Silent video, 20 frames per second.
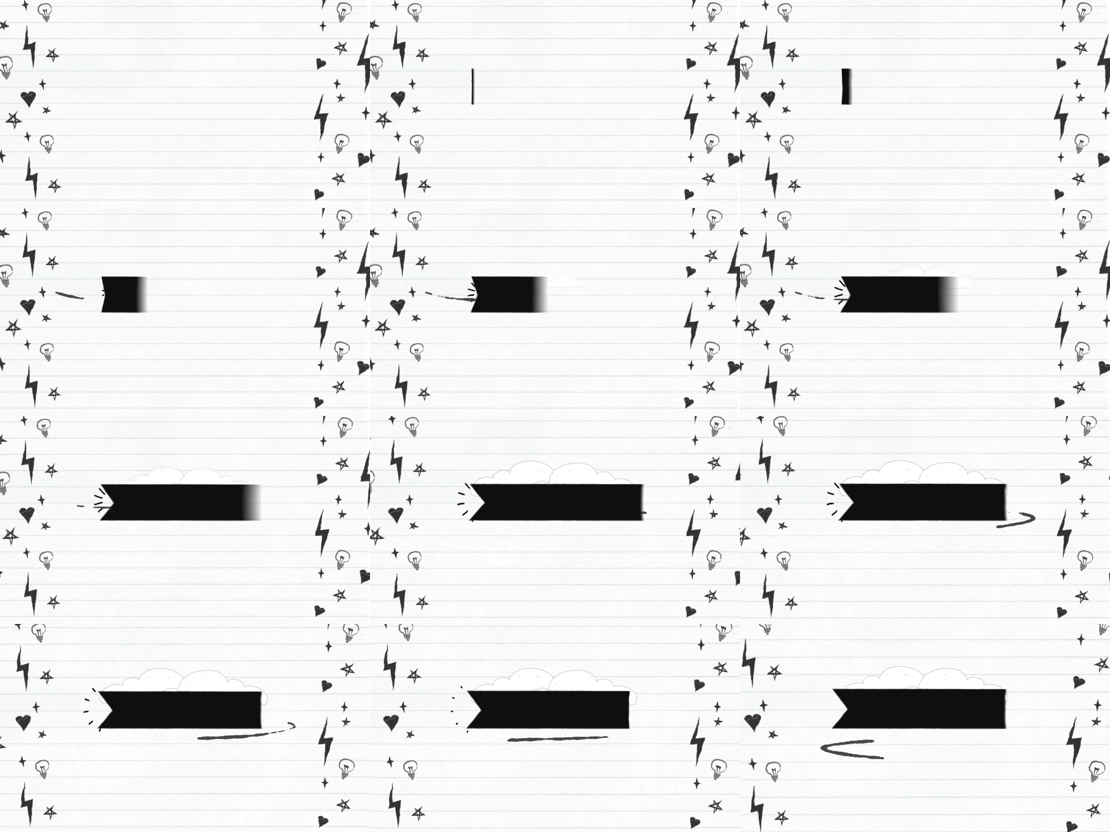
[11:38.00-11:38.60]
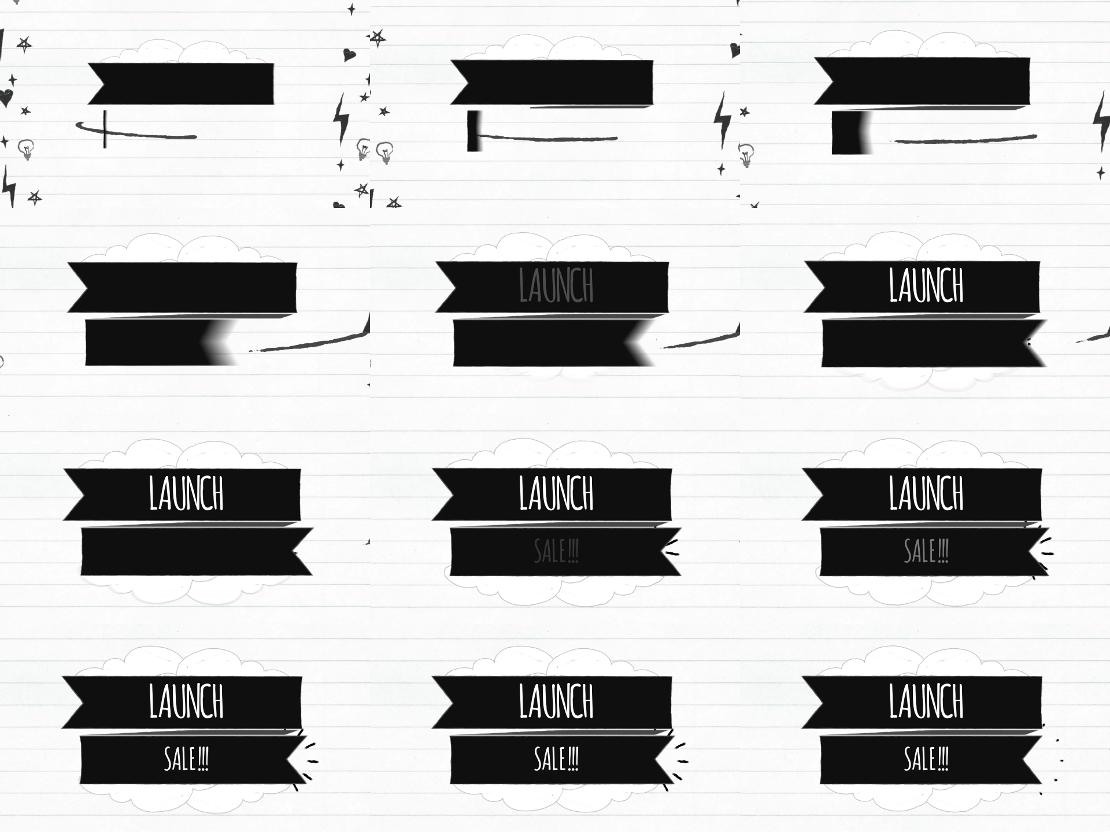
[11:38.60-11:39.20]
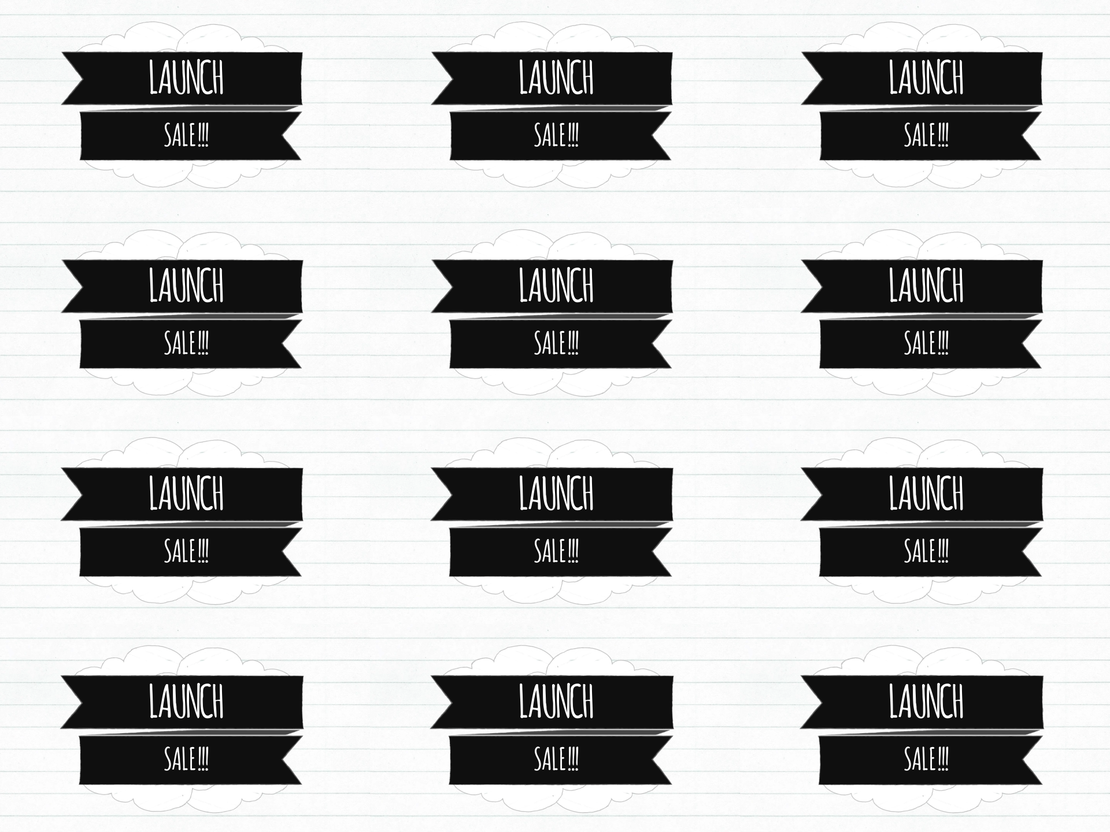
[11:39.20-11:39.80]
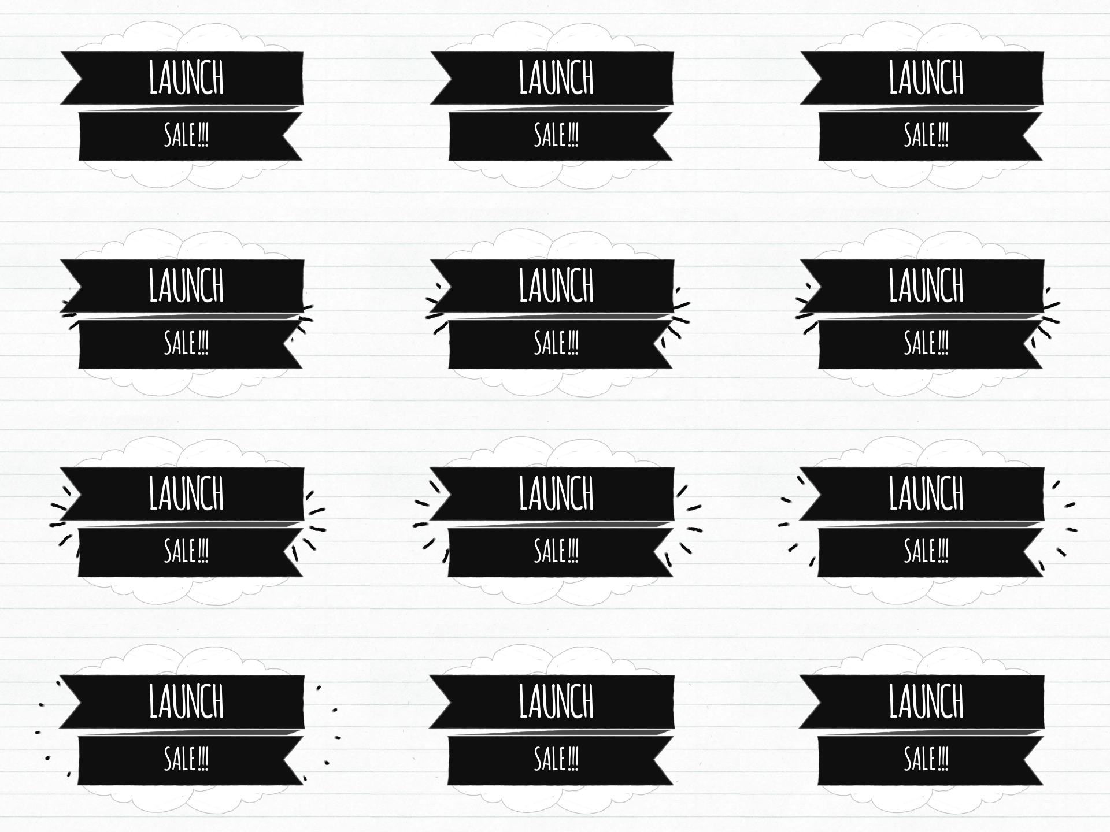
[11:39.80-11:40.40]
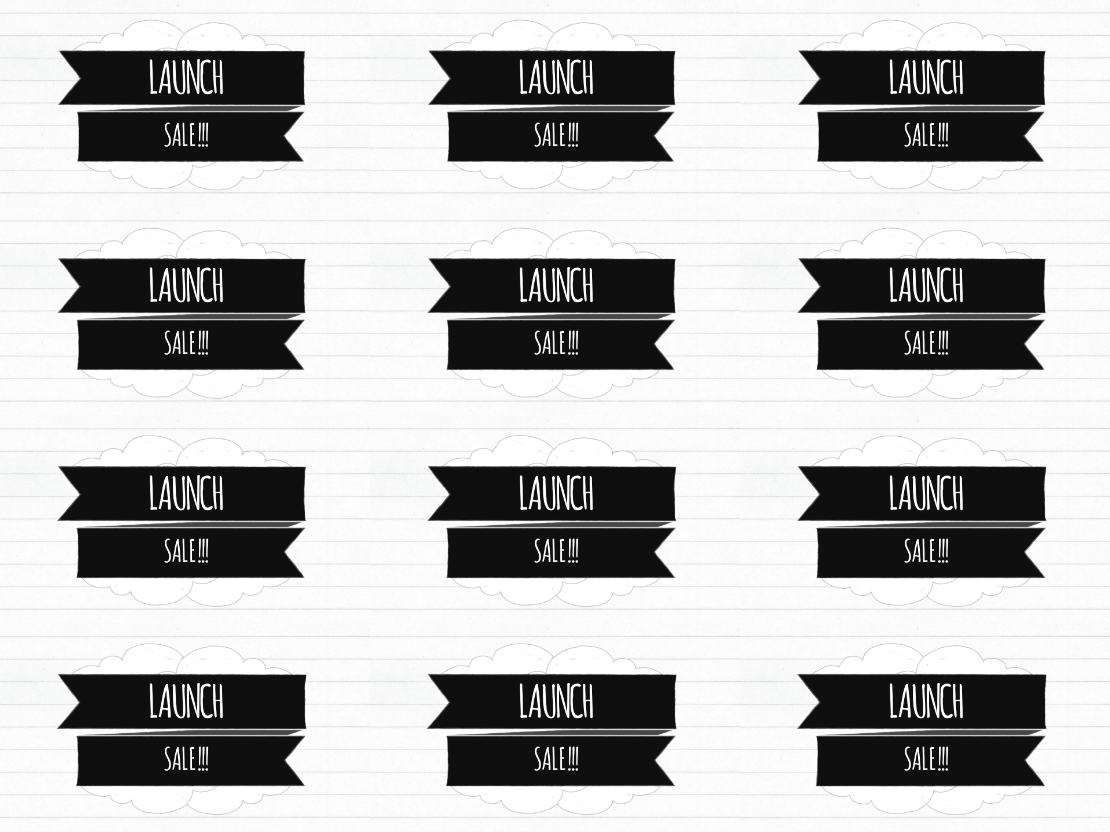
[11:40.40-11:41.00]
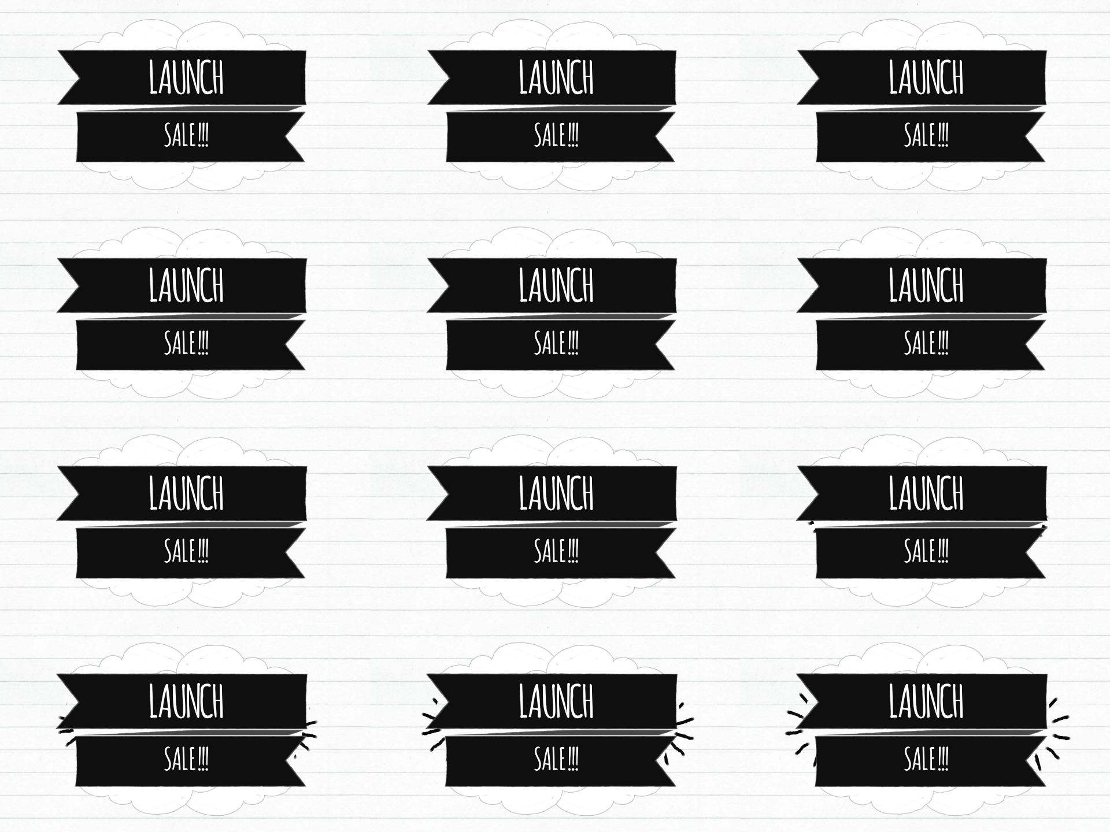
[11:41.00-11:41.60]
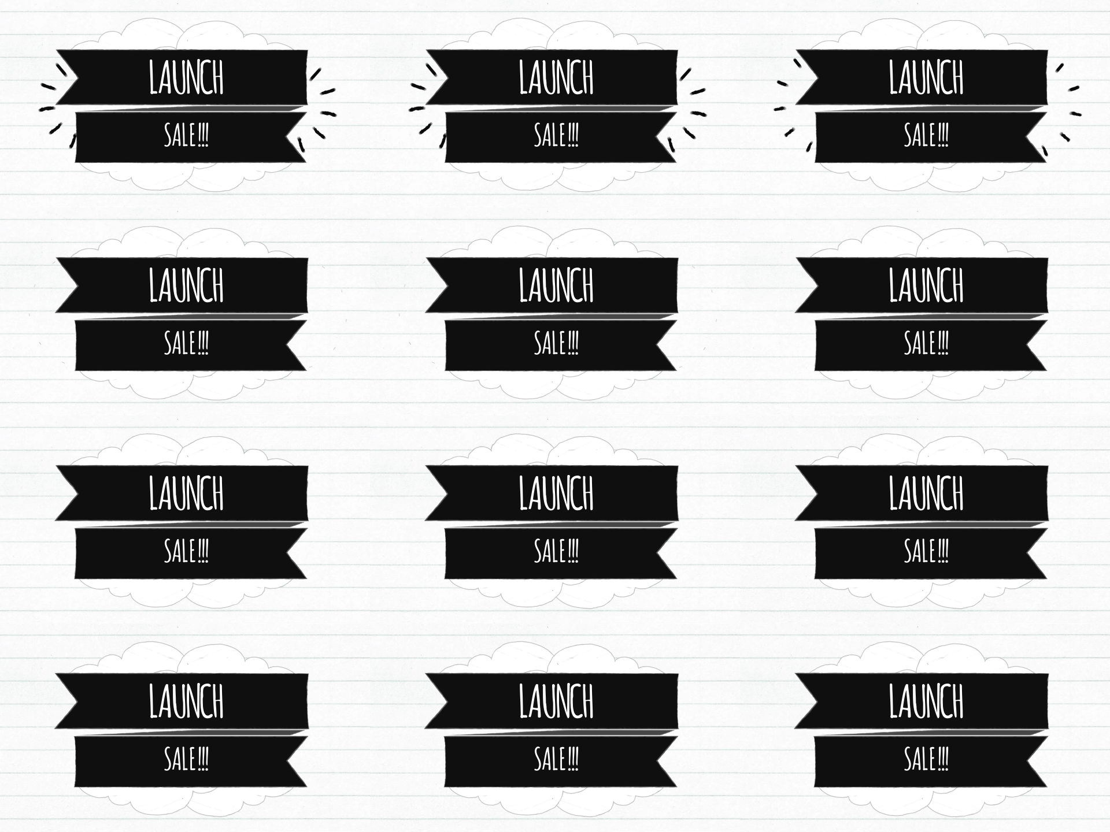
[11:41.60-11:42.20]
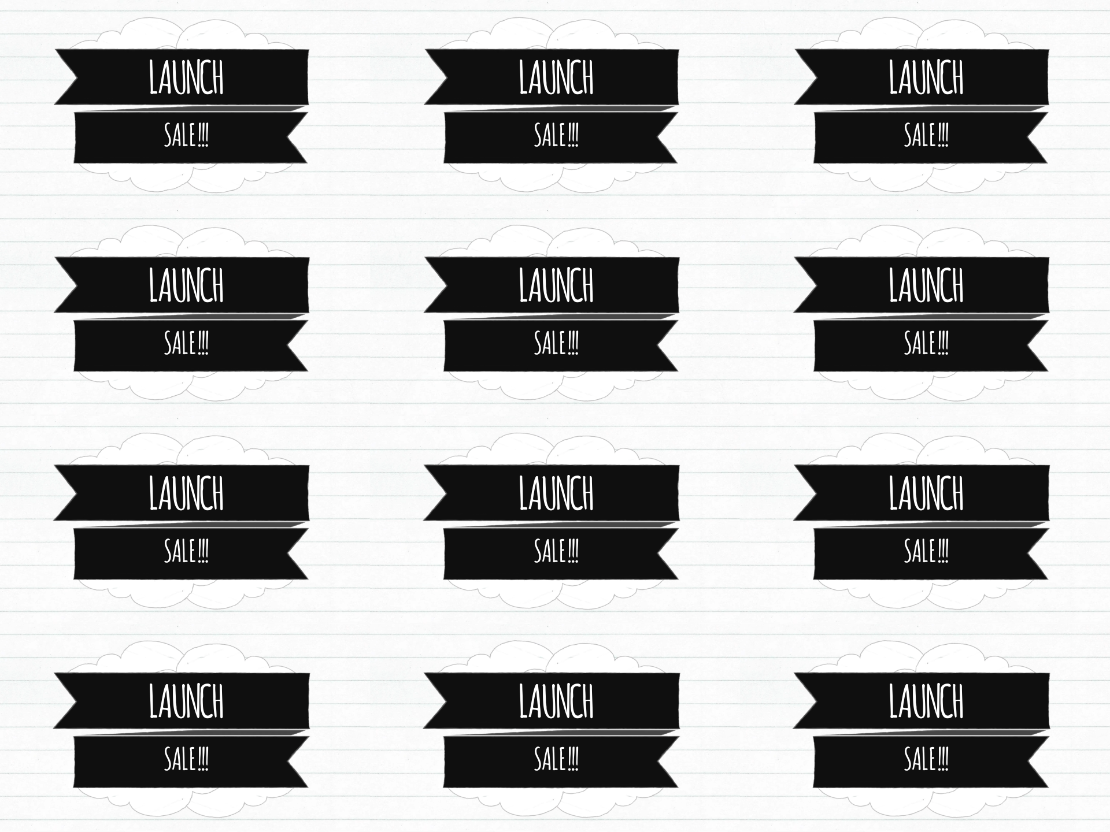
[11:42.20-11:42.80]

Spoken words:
[unreadable: no face in view]